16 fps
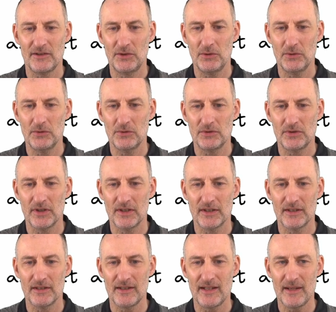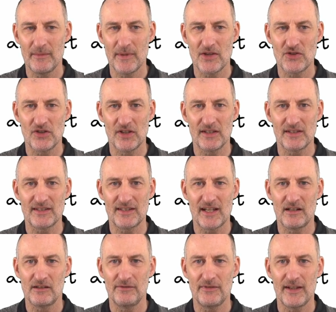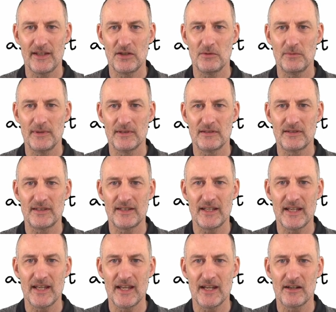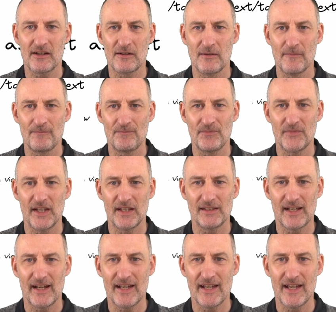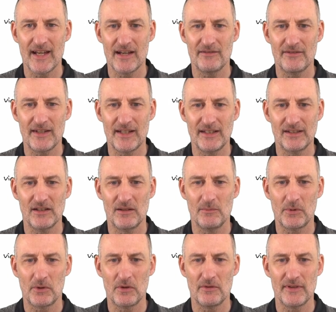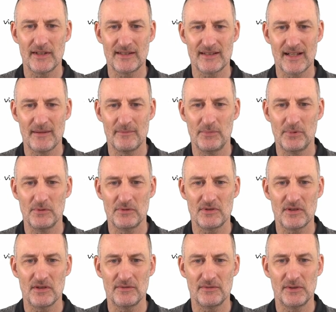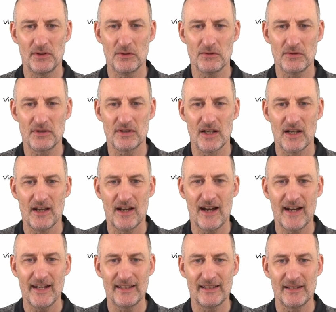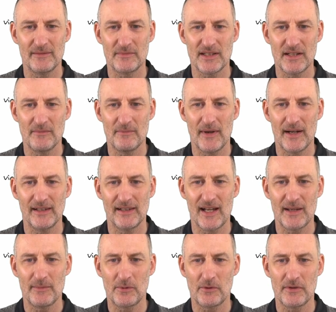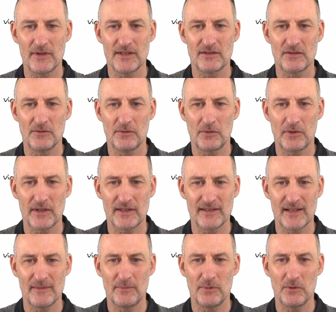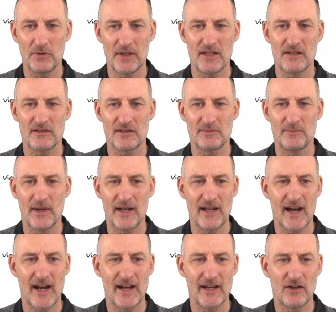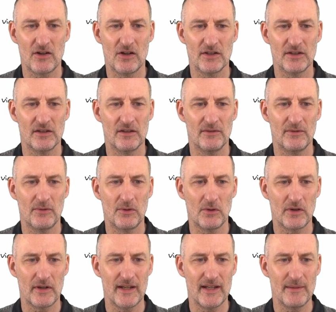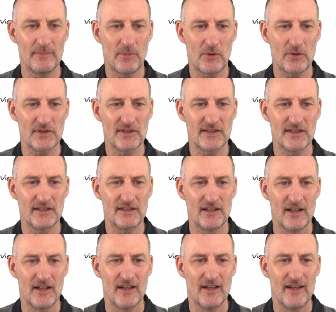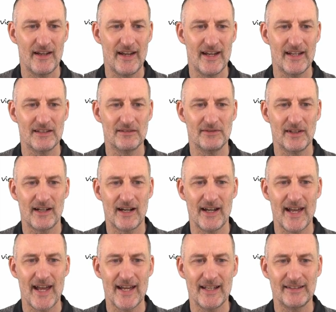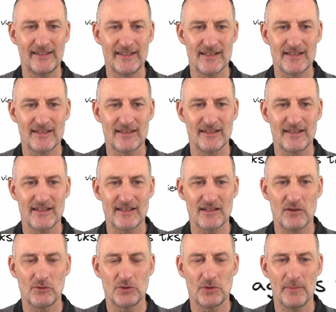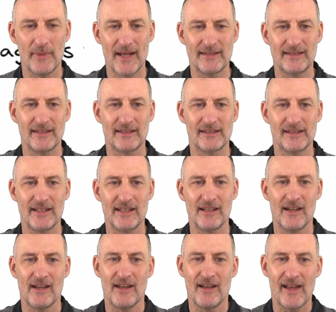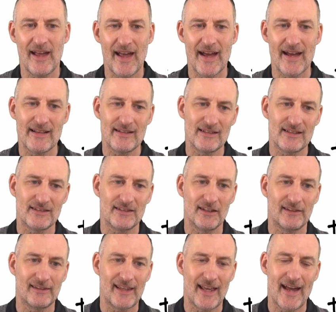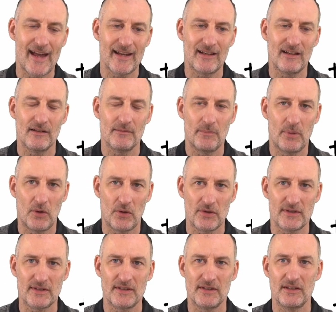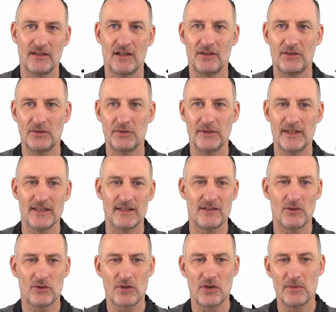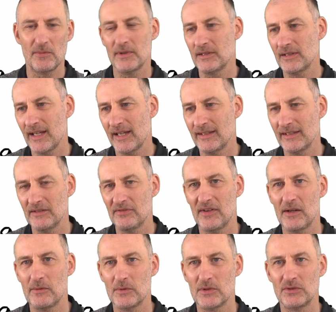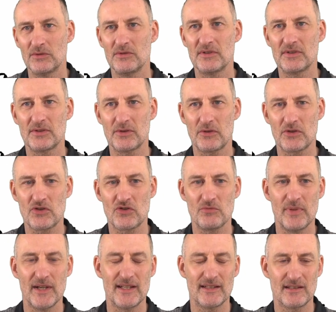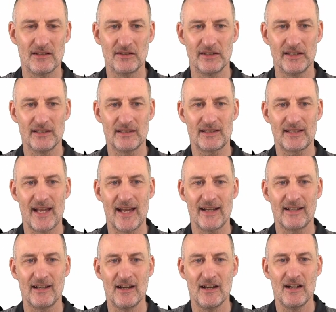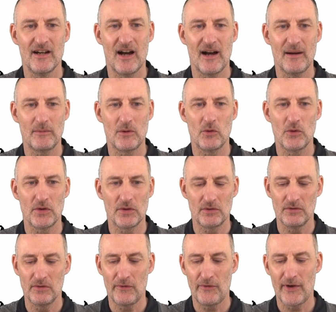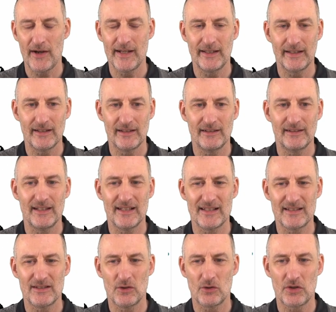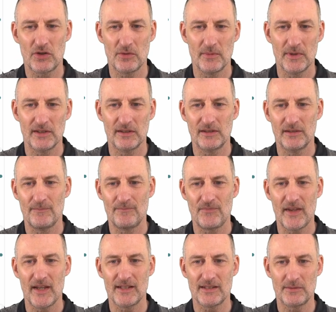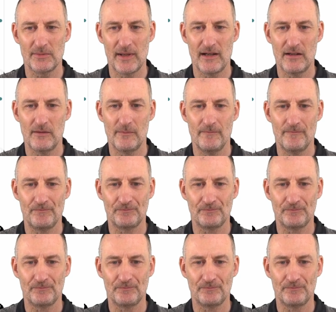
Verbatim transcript: to the image itself and you will see here that I have a number of examples of those items in my library. So for example, here's my icon for a person and when I add this, this automatically adds the tag person to this document and if I want to search based on this tag, I'm going to find this document as well.